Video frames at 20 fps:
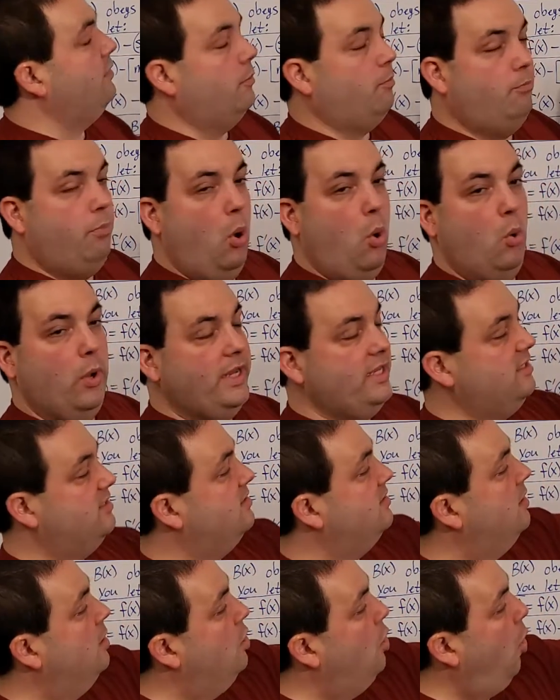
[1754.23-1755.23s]
the
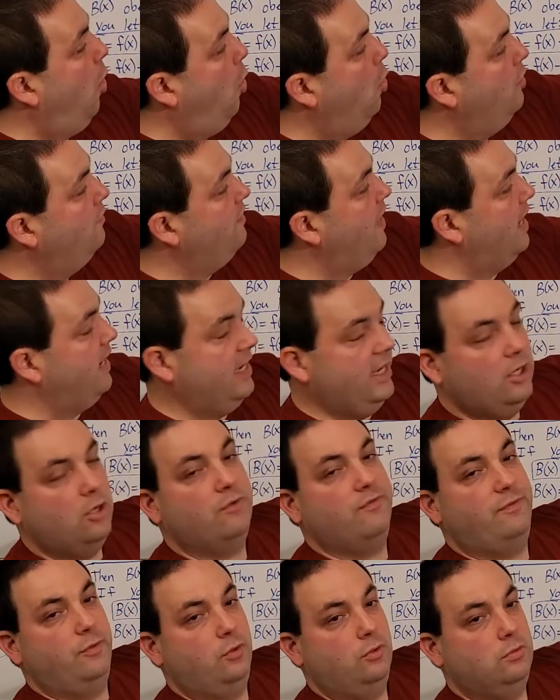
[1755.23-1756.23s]
points on that
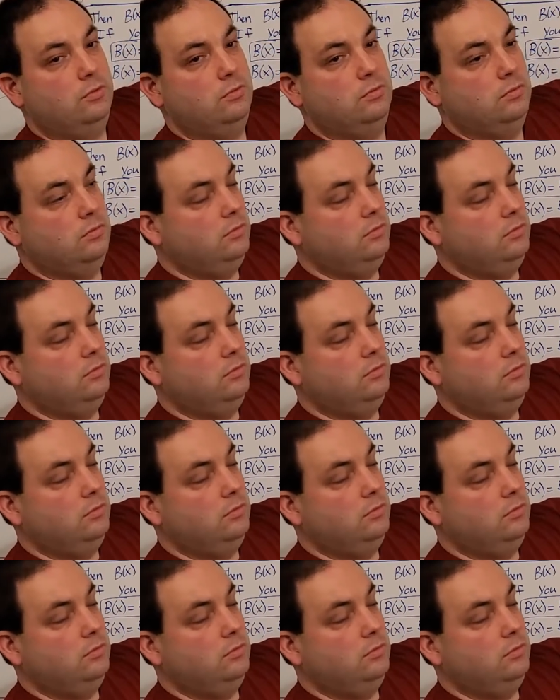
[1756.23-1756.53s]
interval